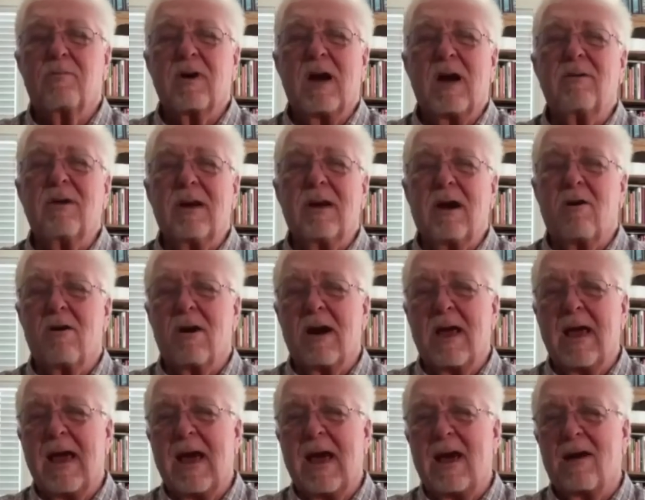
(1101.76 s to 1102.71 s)
probably an hour and
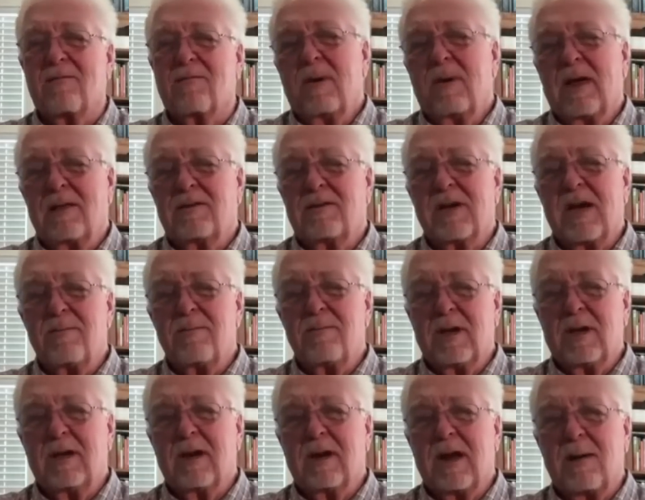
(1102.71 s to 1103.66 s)
a half by the time
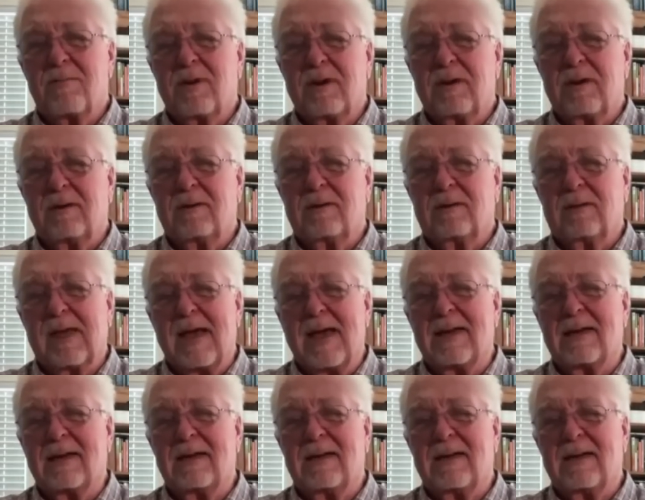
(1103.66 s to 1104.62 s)
you get up and
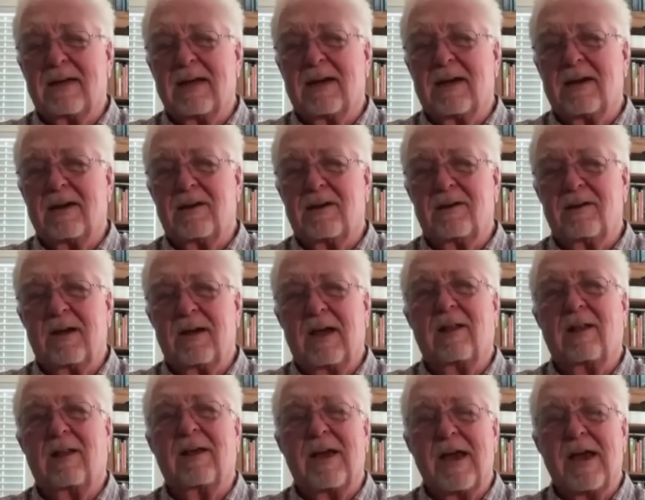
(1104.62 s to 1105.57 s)
landed again in
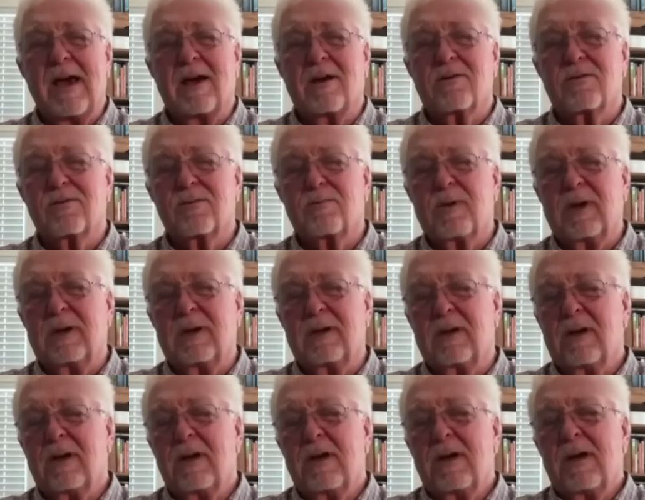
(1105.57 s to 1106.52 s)
LAX. But
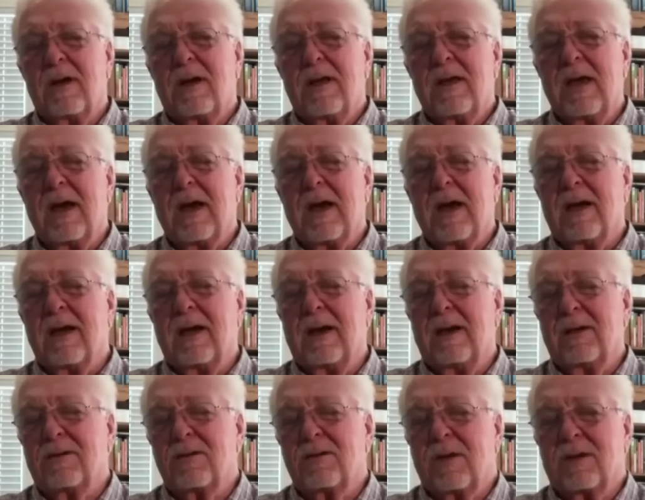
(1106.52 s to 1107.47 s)
yeah, and
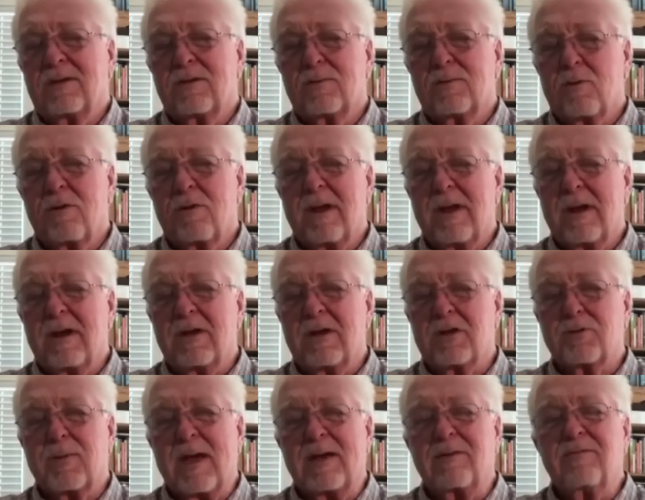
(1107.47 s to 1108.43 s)
it's pretty
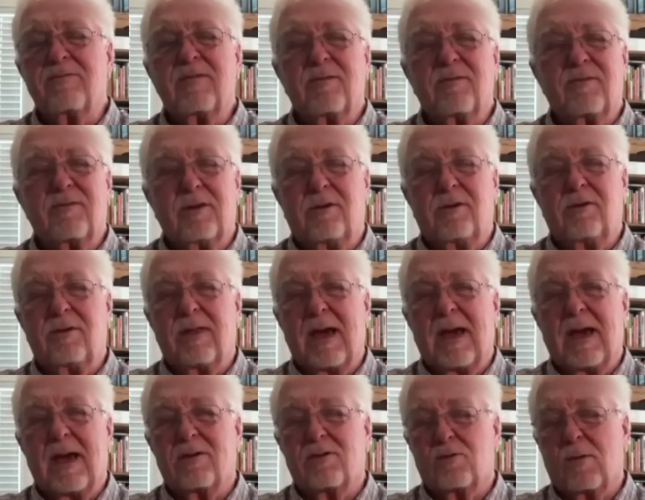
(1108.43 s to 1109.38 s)
inexpensive to do
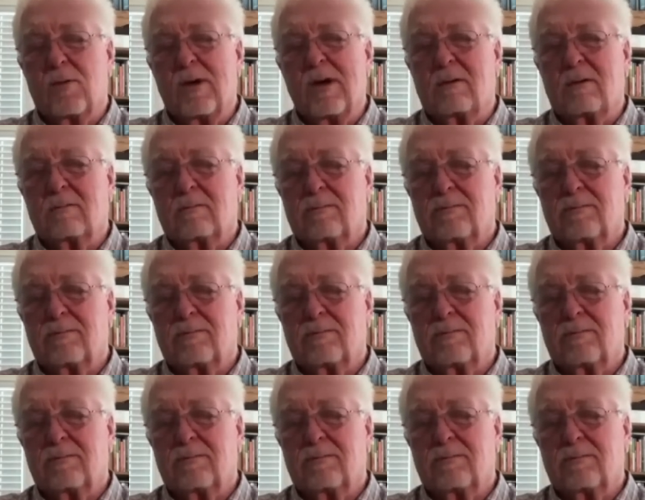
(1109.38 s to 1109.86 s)
that as well.